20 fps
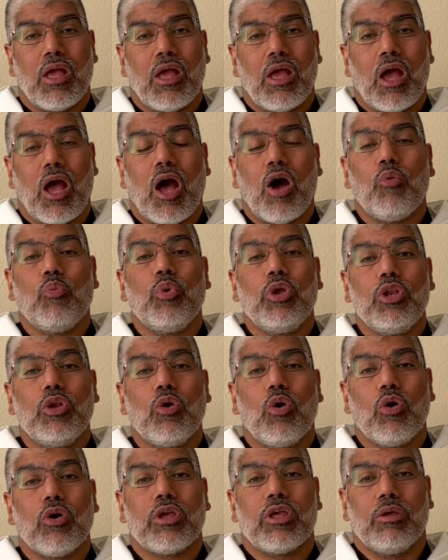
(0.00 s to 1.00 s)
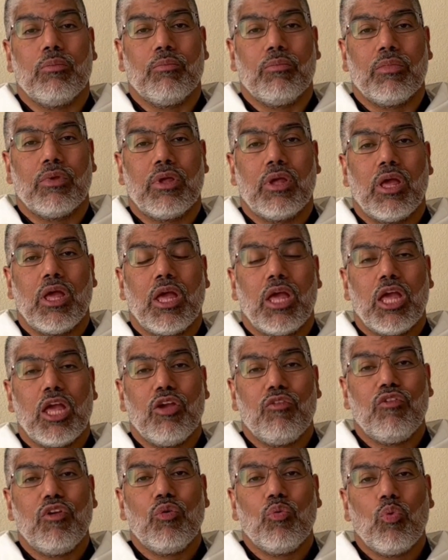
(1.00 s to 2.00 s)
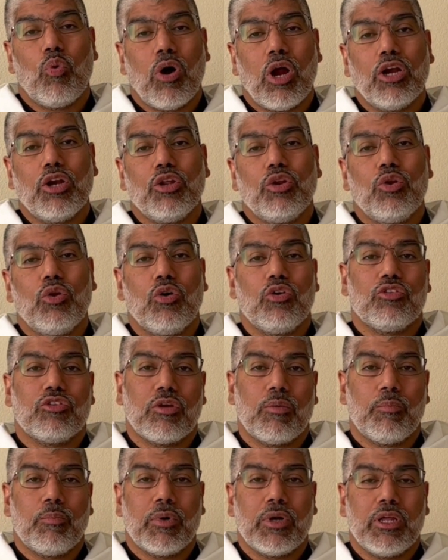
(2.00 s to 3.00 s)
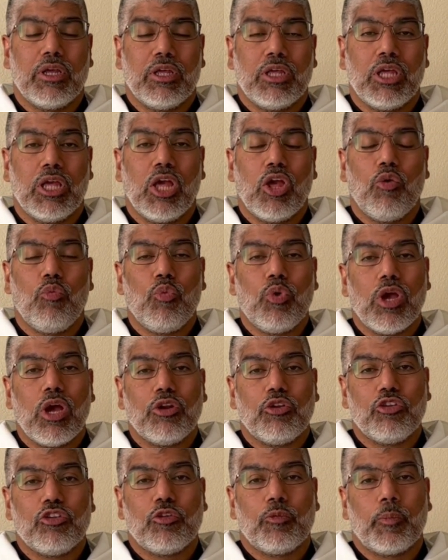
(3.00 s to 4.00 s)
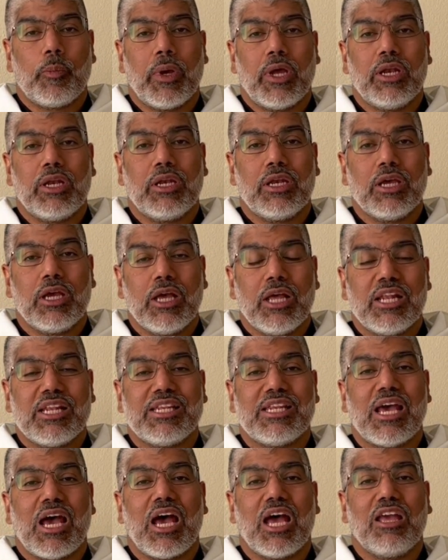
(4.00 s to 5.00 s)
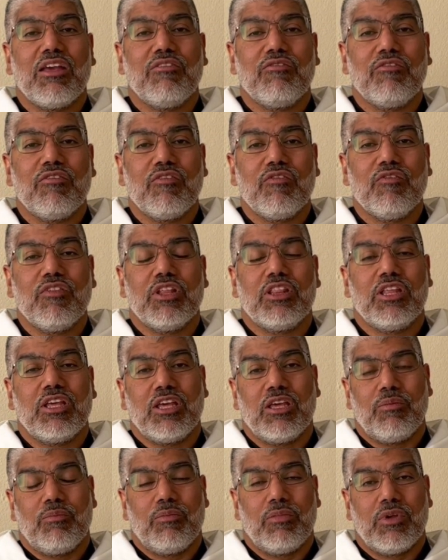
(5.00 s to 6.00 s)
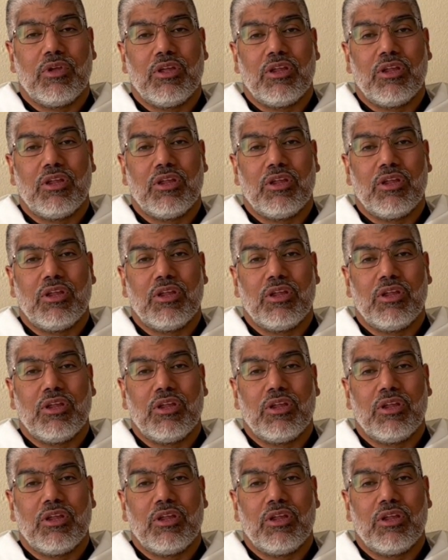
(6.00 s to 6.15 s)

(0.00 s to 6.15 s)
How we know him? If you want to know somebody, we are to spend time with him.